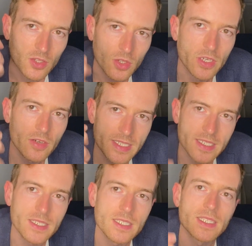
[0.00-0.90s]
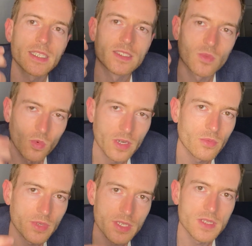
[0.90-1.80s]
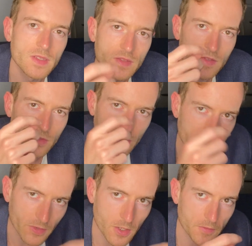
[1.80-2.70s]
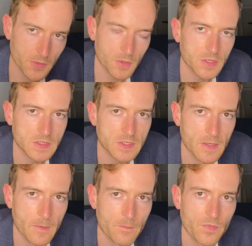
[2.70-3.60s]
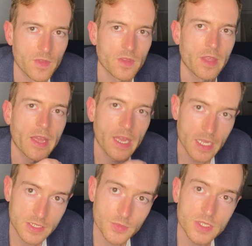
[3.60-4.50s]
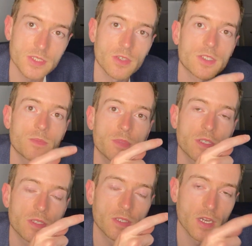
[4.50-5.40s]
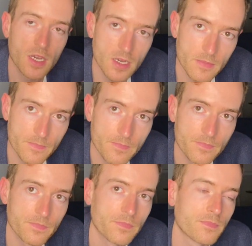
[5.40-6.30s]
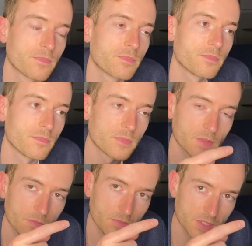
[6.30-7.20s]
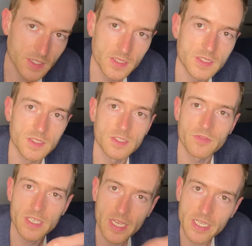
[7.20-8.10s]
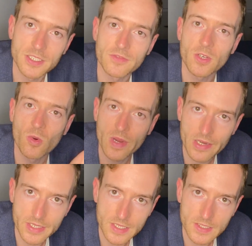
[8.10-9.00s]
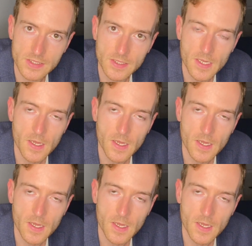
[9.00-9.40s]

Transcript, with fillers: Clarity is what we need to evolve towards as we start to become citizens of the age of Aquarius.